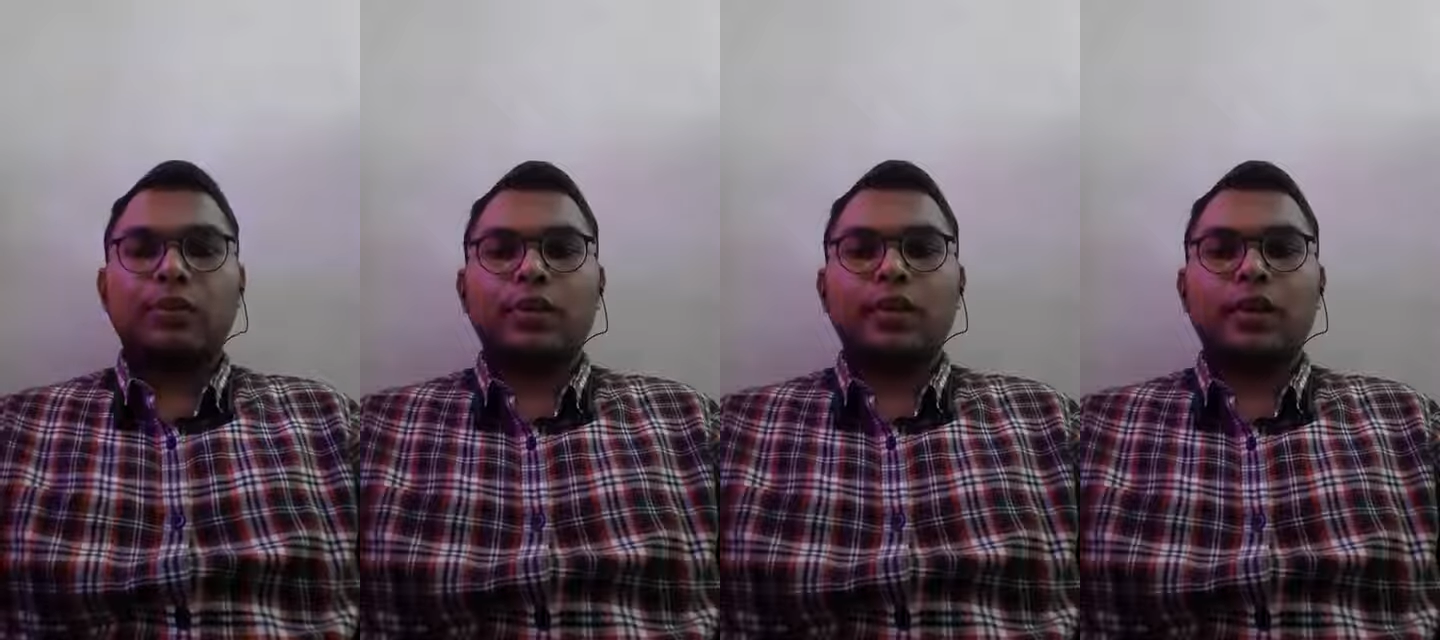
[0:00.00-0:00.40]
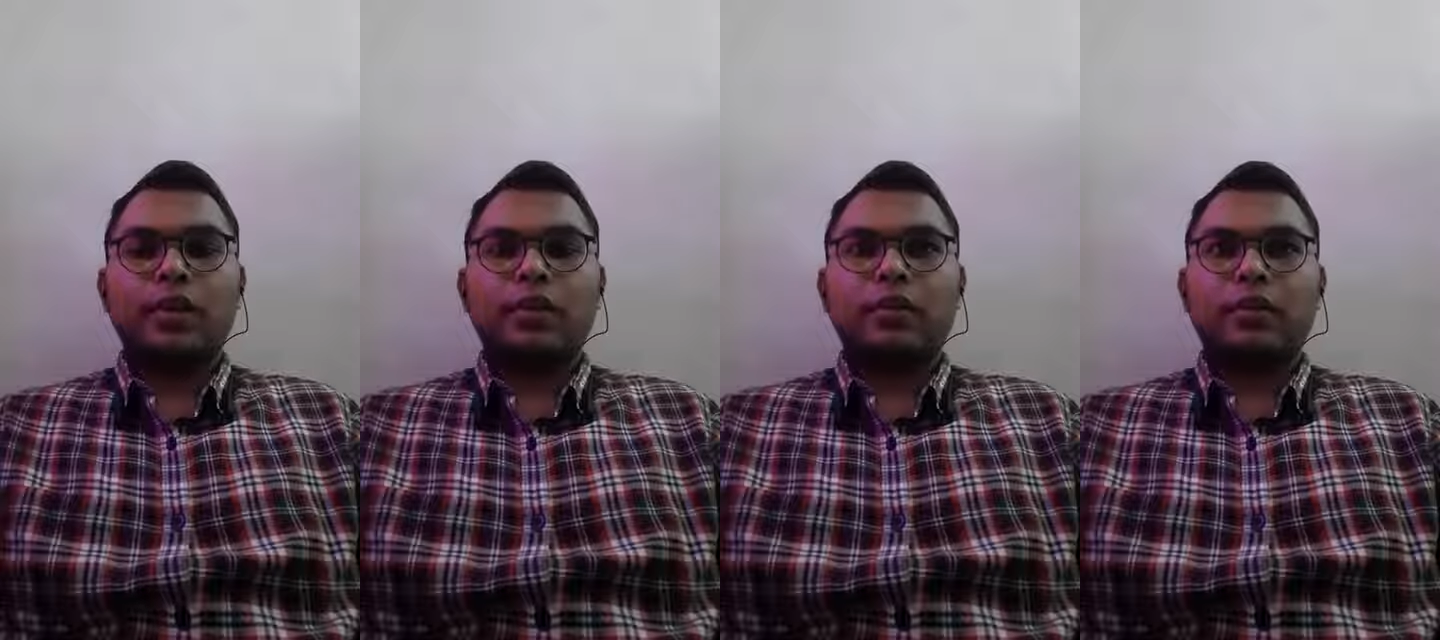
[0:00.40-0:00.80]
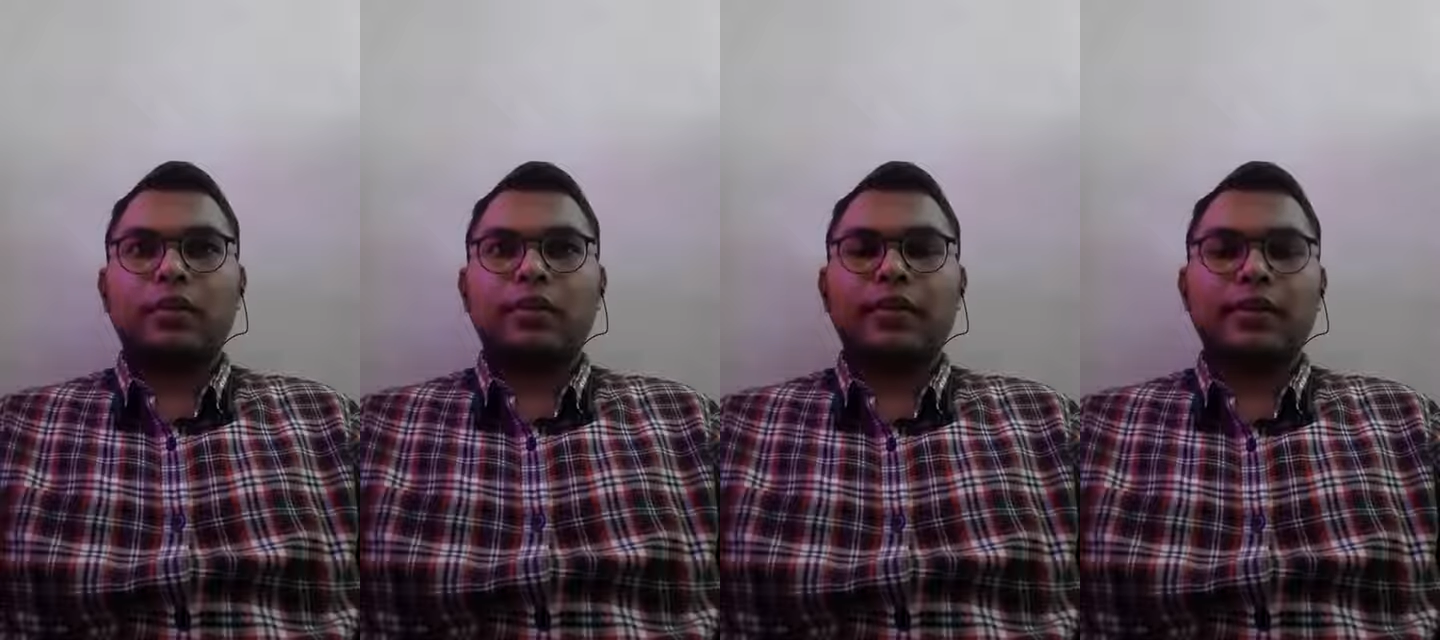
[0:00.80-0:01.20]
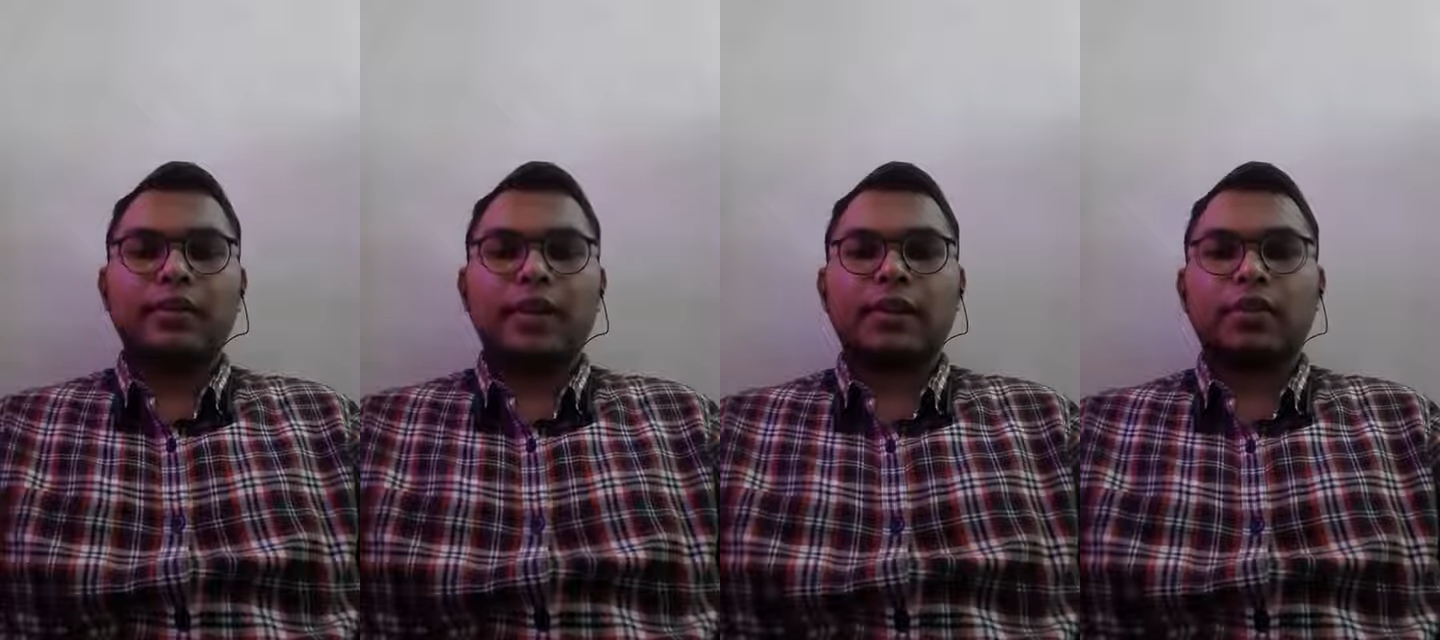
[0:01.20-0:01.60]
only the
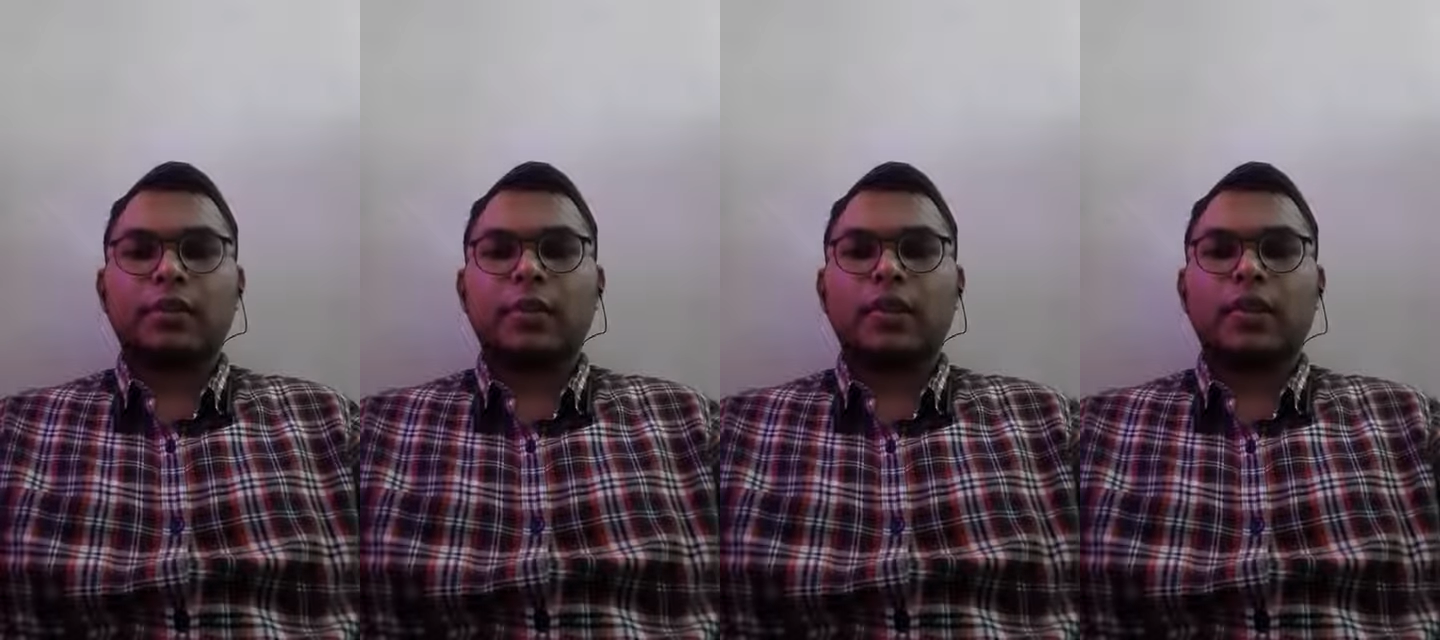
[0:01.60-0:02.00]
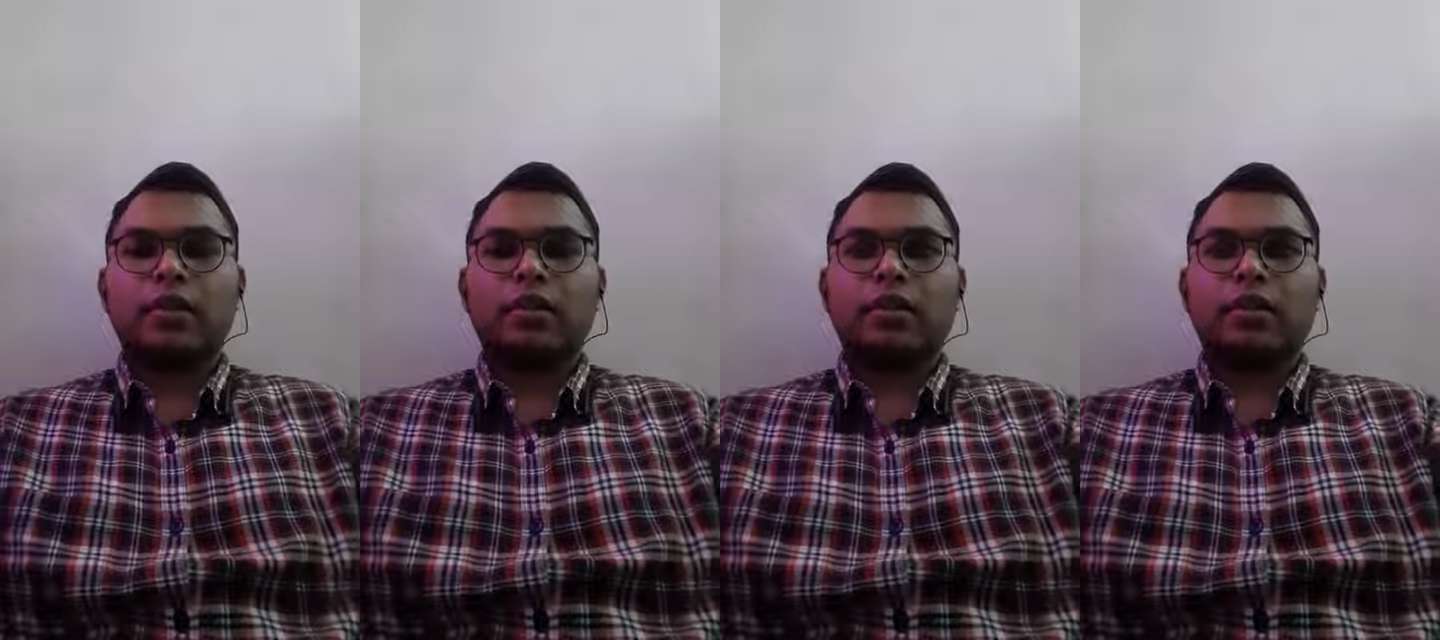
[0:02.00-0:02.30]
fixed size of that